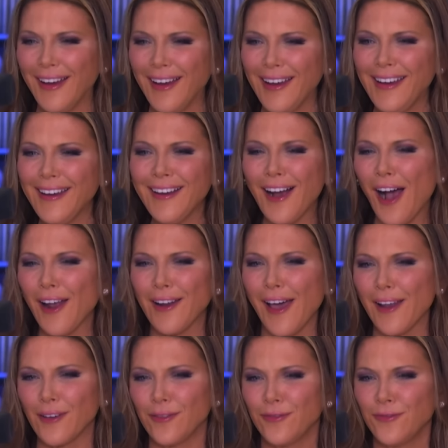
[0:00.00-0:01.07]
He got
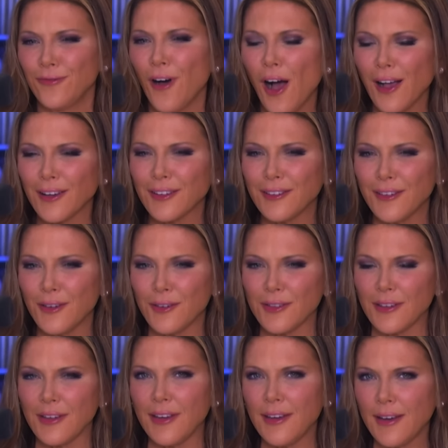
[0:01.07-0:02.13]
out of Fox News
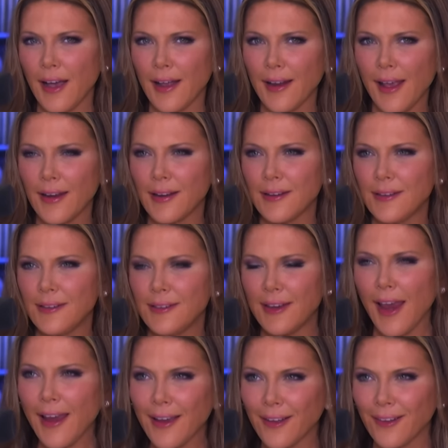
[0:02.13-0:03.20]
and he got out of
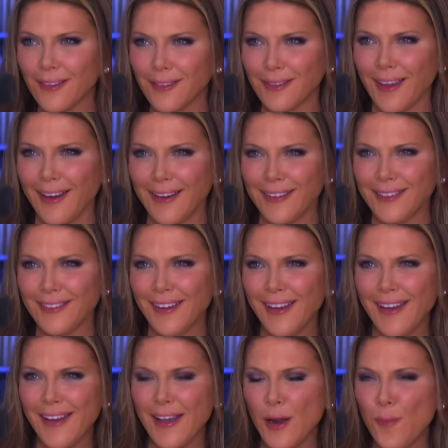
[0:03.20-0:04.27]
jail, like
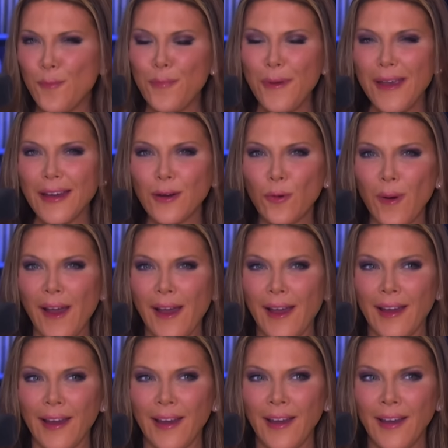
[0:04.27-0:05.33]
in a big
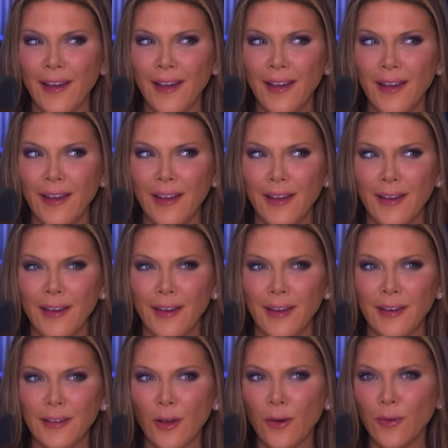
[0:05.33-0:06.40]
way.
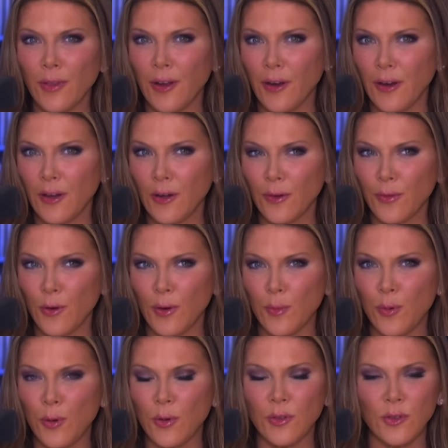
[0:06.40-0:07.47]
He's over there interviewing
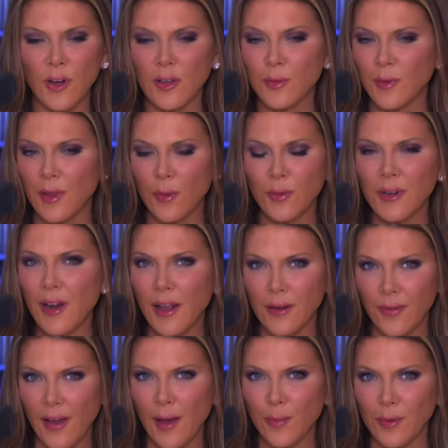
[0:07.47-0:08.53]
Putin. Trust me, that would not
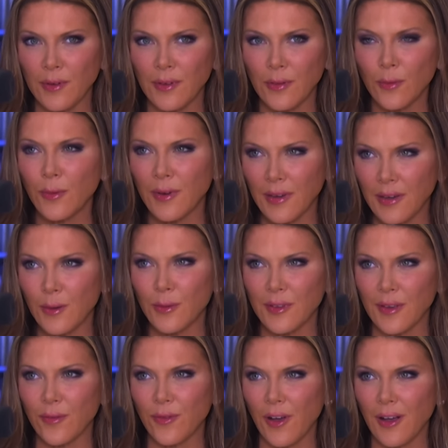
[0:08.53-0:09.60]
have happened when he
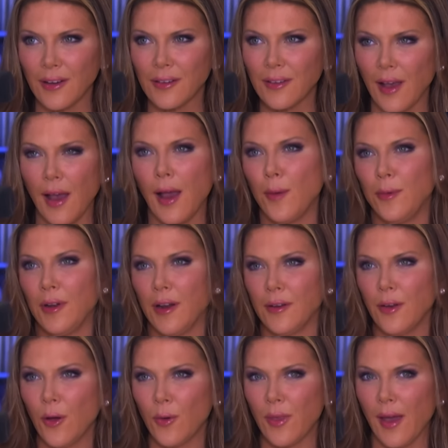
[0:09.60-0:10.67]
was at Fox. I mean, I
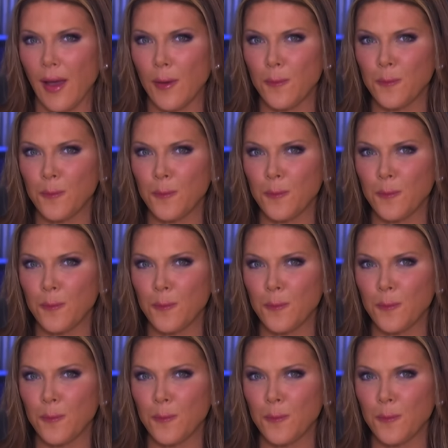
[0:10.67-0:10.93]
know that.